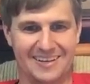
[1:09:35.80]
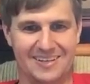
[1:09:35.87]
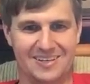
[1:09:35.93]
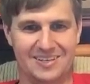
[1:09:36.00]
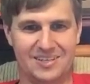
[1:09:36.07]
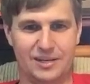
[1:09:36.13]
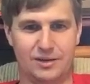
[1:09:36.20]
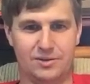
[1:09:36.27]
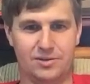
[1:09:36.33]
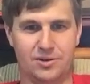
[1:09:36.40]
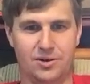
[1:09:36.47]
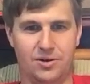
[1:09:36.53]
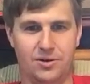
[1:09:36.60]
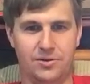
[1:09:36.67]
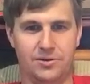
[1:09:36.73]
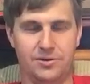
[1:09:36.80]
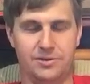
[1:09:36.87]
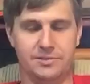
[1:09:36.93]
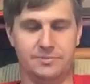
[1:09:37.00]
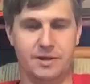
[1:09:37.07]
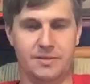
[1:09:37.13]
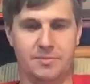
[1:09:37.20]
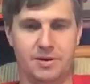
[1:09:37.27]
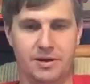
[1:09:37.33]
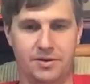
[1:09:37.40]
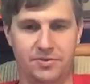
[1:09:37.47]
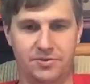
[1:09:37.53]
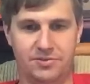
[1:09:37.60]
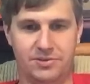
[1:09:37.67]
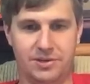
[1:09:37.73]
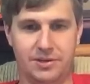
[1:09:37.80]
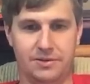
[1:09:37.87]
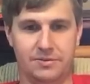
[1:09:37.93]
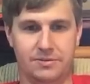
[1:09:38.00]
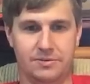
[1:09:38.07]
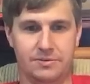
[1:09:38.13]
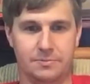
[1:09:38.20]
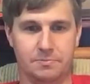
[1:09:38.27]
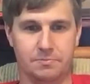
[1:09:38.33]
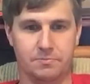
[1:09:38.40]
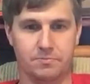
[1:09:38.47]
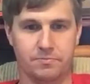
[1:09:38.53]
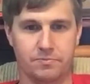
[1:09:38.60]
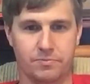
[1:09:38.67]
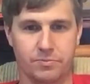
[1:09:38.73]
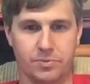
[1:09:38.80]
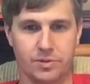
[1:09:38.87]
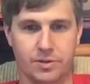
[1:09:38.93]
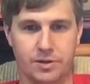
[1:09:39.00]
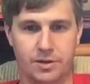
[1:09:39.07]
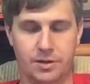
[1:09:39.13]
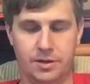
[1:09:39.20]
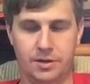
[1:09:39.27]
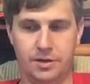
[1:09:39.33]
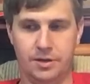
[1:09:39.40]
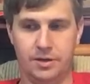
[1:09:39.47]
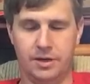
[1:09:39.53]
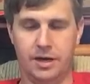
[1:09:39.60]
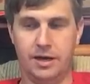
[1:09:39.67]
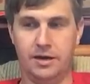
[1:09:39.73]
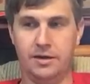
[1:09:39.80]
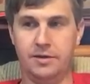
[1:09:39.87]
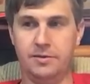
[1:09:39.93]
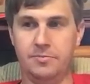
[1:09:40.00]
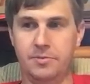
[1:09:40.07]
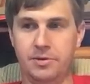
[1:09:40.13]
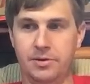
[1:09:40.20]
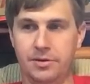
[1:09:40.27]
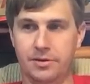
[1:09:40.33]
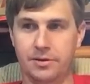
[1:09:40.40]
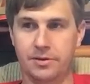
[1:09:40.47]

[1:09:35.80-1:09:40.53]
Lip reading: Just how tall is man behind the scenes? I'm